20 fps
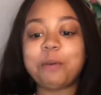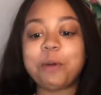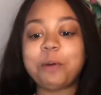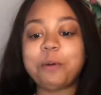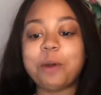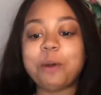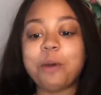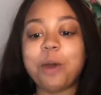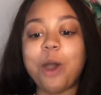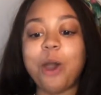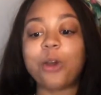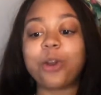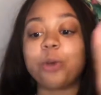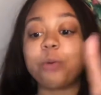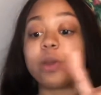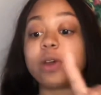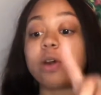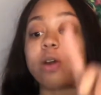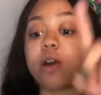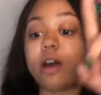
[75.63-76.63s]
Hold on.
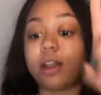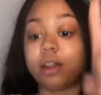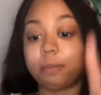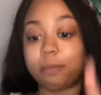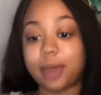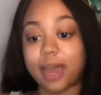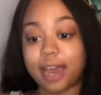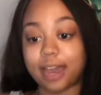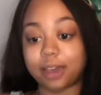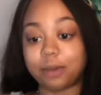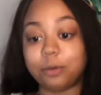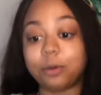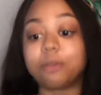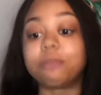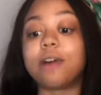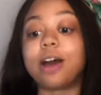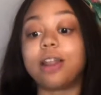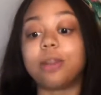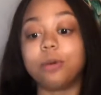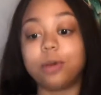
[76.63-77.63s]
We're going to call him back. We'll
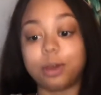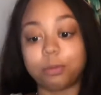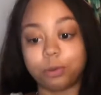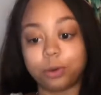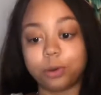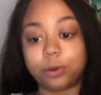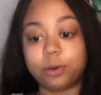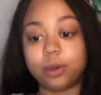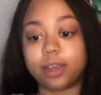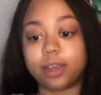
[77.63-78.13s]
follow up real quick.